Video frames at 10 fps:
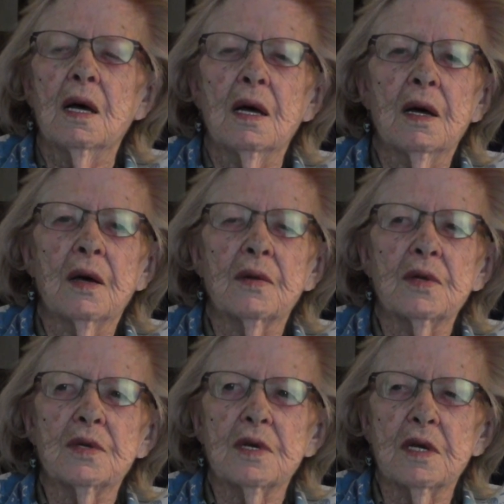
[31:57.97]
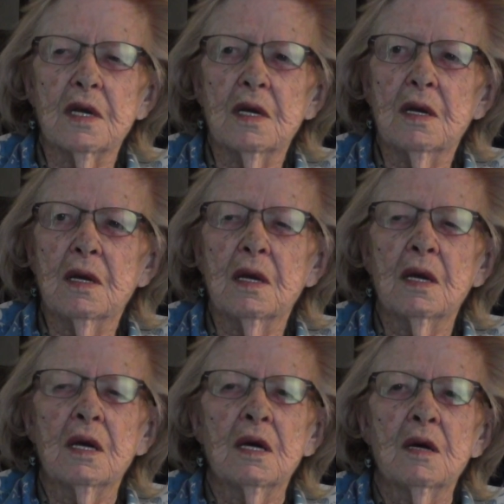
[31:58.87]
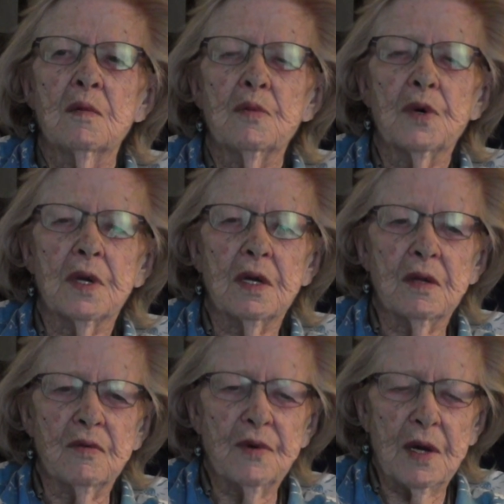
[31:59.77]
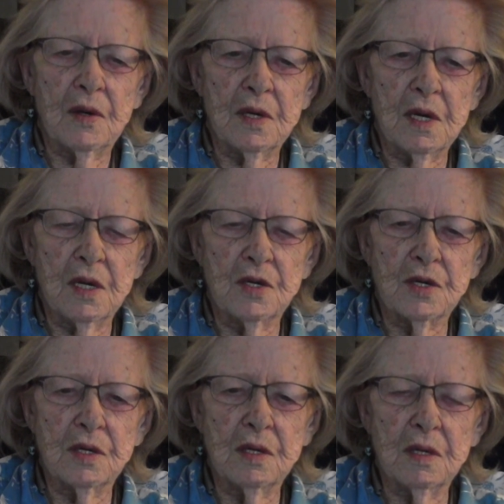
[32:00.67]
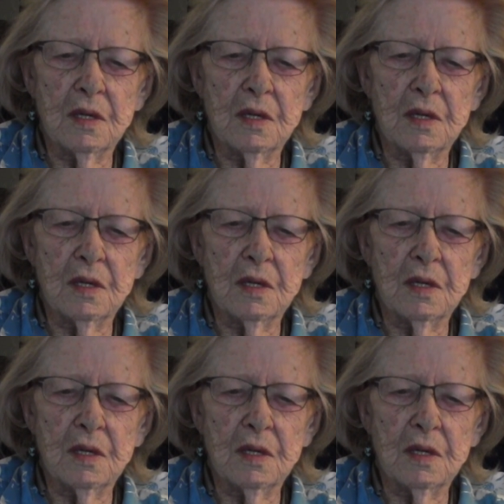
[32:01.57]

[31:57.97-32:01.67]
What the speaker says: and the city put in the foundation